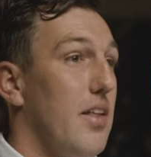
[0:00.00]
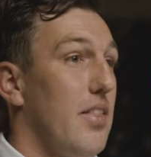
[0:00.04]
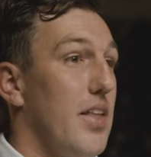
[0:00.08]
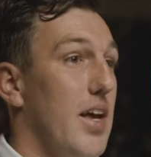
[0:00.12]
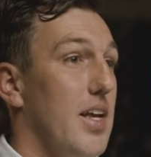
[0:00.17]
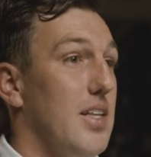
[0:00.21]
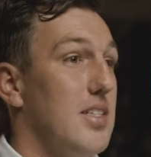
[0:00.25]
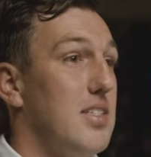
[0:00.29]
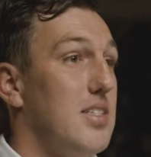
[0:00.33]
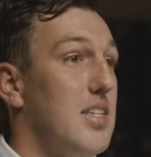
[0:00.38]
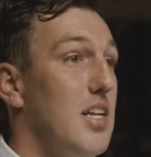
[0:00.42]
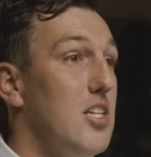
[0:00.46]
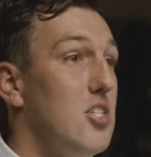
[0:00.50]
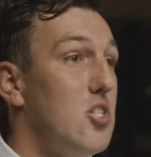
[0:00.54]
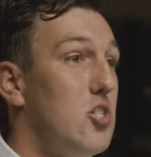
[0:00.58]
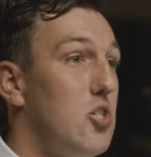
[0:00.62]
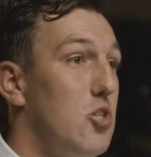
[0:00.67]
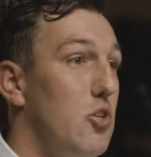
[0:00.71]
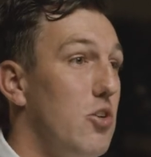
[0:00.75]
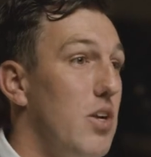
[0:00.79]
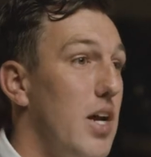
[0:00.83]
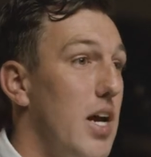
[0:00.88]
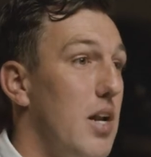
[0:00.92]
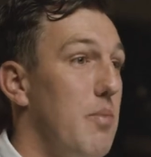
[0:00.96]
that since
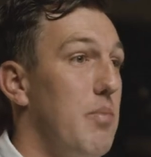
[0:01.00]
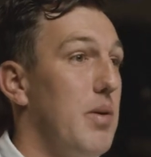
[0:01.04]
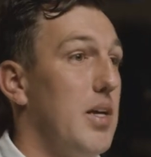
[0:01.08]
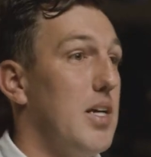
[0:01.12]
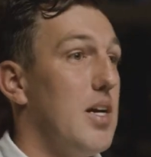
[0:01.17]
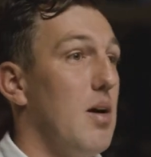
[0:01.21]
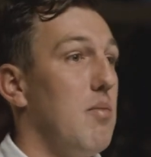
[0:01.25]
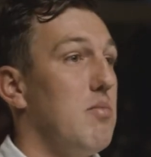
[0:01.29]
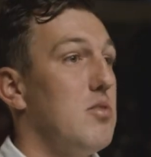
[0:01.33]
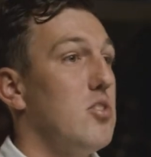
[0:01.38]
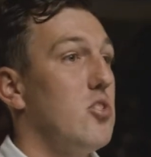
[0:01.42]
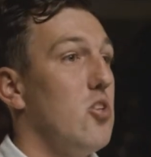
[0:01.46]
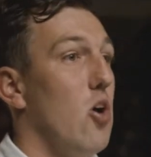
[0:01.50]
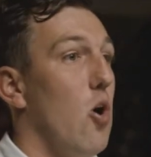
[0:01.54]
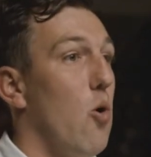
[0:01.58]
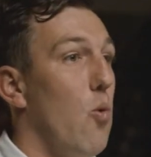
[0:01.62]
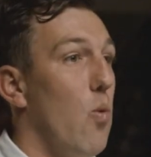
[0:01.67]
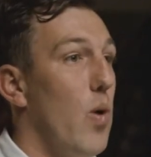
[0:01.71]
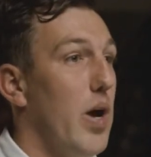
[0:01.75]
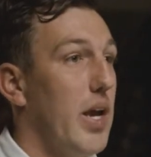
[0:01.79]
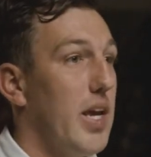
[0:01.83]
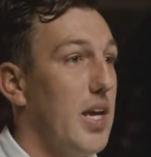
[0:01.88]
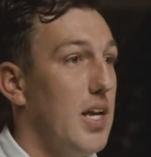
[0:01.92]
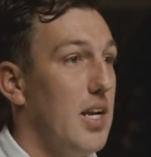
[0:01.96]
Judah had become so
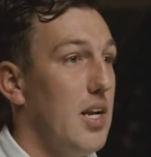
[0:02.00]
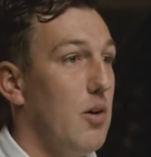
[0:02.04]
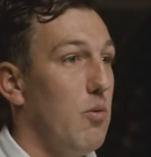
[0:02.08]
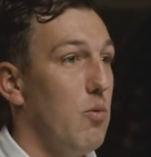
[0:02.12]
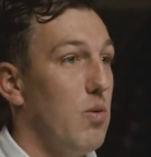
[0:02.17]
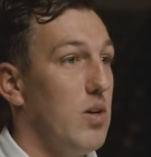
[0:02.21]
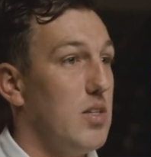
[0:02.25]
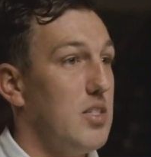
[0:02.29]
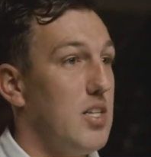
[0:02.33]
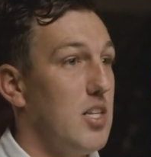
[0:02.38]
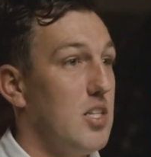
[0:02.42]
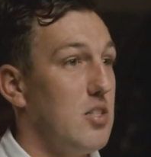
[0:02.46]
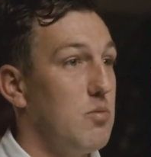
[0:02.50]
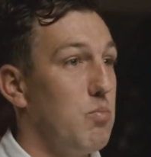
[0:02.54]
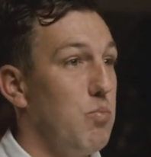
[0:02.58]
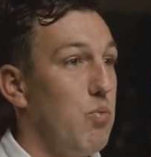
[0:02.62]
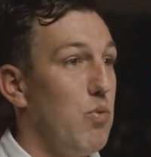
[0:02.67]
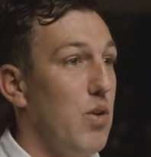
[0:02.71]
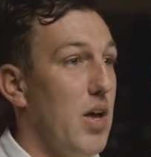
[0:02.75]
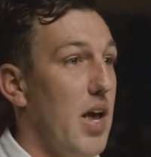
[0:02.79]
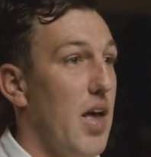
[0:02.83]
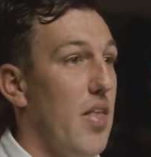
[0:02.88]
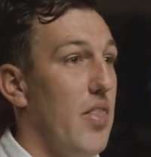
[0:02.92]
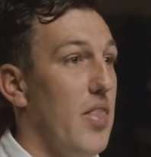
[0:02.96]
wicked, it was his
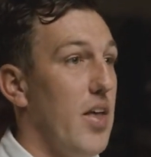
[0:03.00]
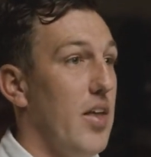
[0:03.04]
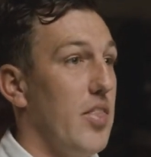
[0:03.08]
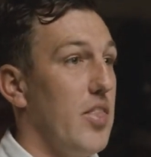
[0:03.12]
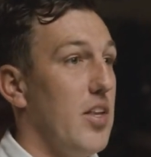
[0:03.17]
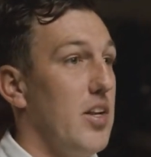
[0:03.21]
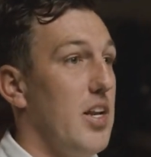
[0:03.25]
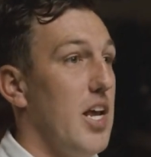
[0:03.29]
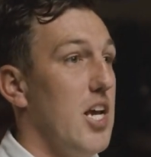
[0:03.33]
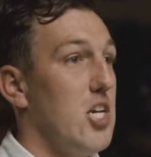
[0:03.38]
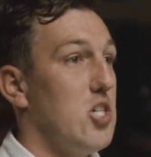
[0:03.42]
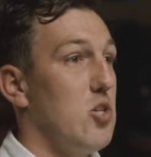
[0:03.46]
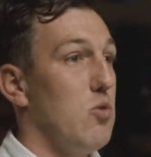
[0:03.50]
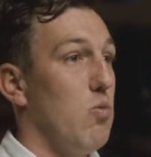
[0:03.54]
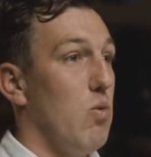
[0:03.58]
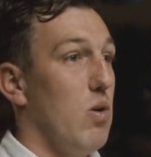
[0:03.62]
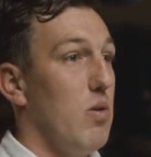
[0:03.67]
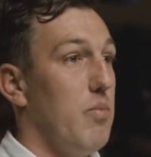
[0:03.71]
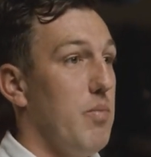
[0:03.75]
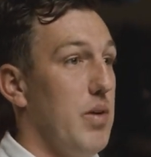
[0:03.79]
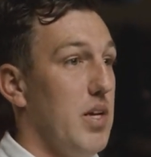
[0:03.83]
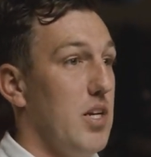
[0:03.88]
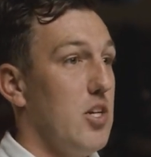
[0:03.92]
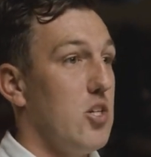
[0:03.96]
plan that the nation
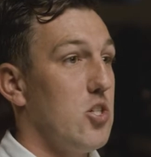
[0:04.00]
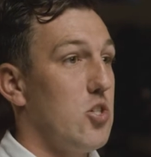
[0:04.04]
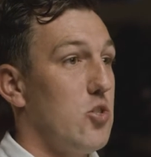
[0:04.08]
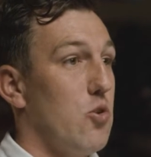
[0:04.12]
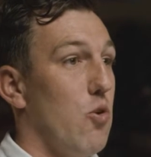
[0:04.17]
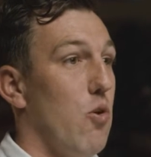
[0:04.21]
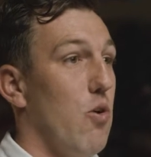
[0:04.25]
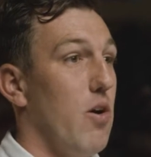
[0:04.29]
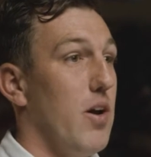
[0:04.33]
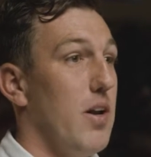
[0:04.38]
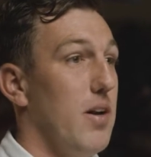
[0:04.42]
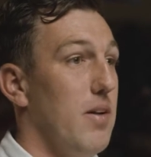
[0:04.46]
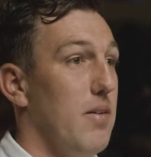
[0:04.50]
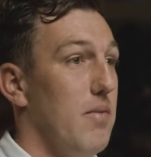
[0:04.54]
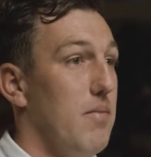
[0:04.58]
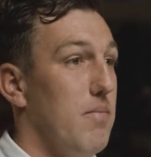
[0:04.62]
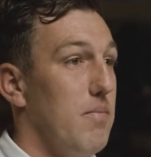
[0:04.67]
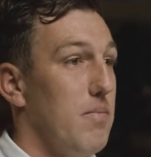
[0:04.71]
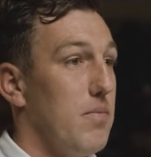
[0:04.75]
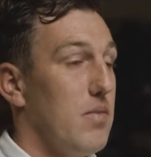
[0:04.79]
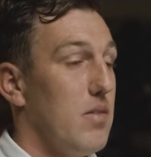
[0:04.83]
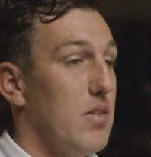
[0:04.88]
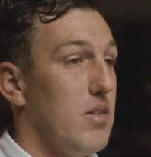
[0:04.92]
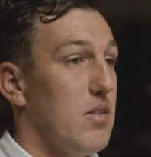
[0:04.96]
would be destroyed.
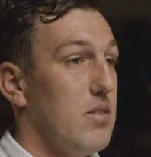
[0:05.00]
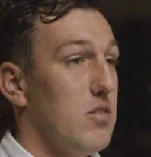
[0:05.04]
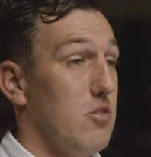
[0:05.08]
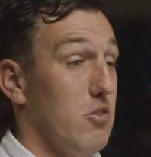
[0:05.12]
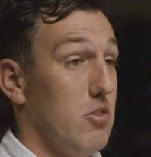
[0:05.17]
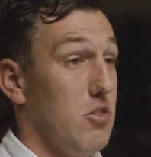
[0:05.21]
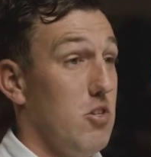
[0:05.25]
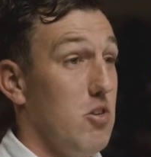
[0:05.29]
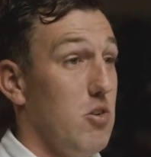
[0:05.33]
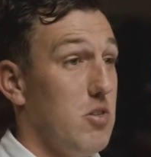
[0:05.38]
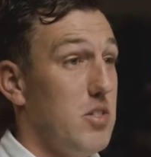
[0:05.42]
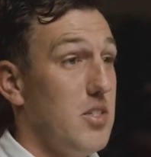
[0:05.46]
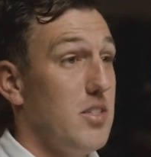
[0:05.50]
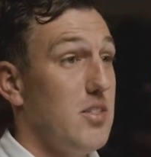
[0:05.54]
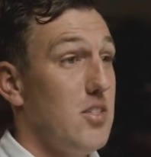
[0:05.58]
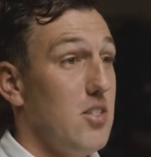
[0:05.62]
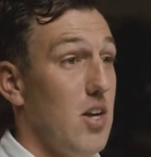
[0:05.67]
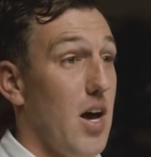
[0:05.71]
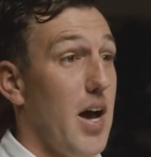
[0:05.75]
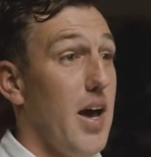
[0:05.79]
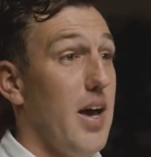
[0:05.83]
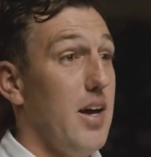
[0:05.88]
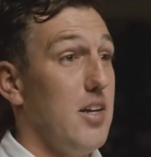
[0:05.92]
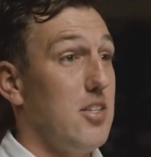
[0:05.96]
So
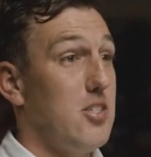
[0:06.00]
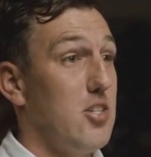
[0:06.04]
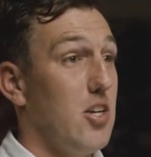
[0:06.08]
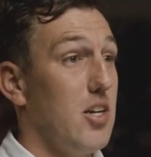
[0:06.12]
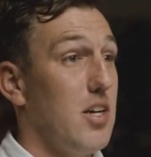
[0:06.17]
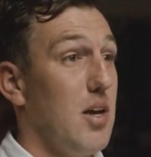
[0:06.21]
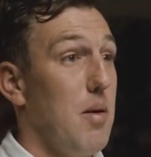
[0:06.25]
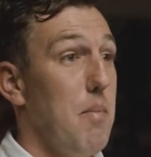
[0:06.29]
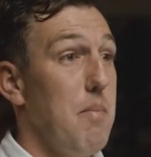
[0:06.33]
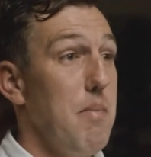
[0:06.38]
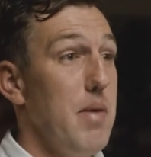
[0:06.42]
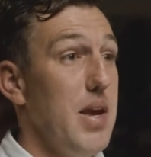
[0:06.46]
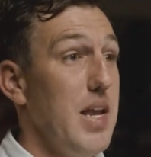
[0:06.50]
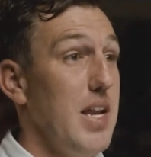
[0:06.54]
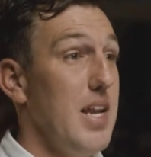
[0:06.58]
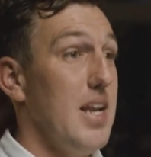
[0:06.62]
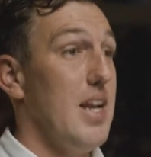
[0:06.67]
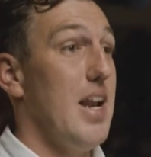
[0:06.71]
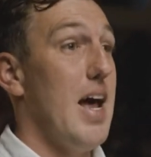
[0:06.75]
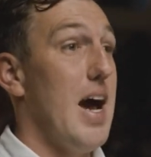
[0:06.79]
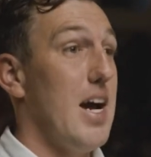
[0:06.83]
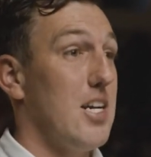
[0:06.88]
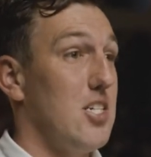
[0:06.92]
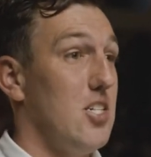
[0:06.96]
Josiah took
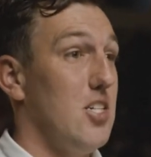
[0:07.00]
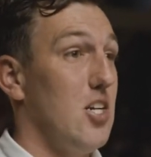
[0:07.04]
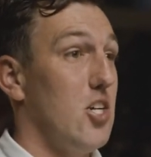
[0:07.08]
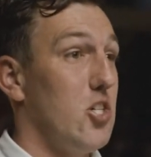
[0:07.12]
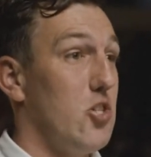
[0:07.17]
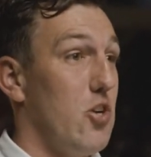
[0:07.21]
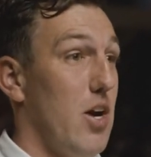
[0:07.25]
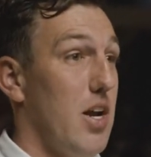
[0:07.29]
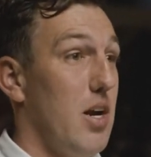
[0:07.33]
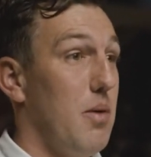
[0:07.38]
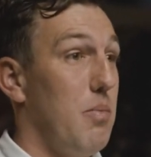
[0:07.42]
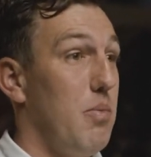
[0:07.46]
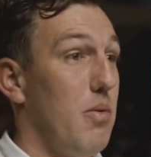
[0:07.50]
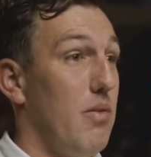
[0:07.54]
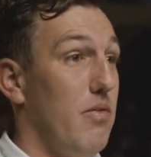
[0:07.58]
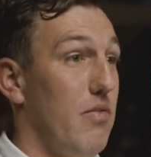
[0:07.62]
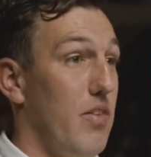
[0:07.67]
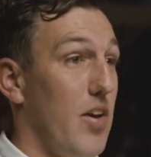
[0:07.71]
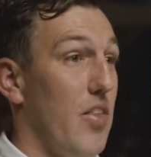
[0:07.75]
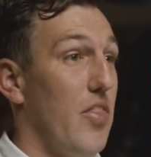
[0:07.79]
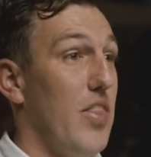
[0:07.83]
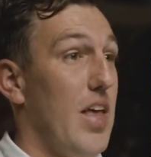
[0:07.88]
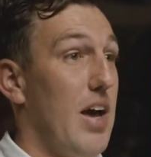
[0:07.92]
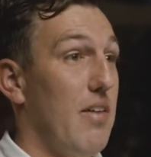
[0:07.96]
immediate action to try to
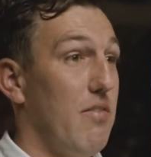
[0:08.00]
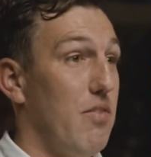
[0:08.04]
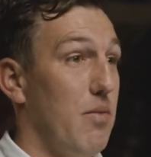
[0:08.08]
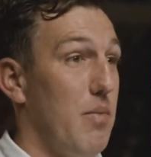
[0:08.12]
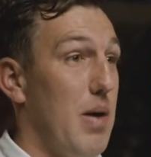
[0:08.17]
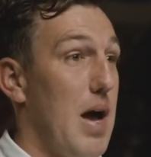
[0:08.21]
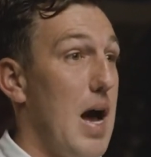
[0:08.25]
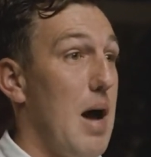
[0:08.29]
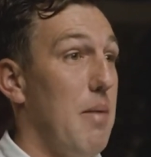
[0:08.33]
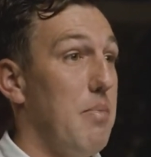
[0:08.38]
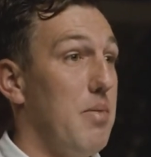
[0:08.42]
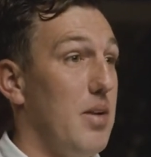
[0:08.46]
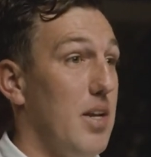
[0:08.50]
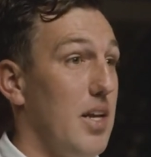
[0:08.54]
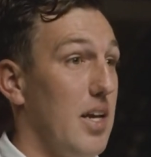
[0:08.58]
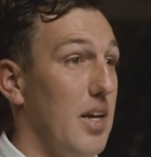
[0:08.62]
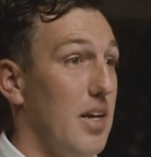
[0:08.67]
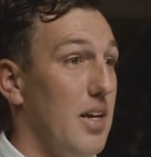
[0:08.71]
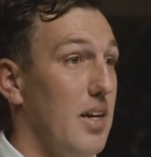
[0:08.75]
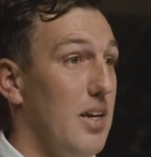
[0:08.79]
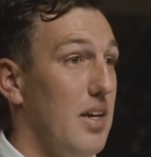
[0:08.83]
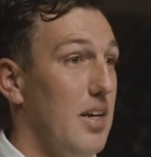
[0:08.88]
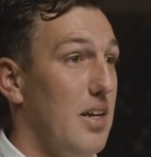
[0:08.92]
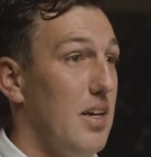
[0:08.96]
prevent that from
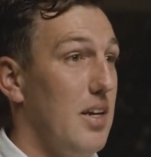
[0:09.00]
happening.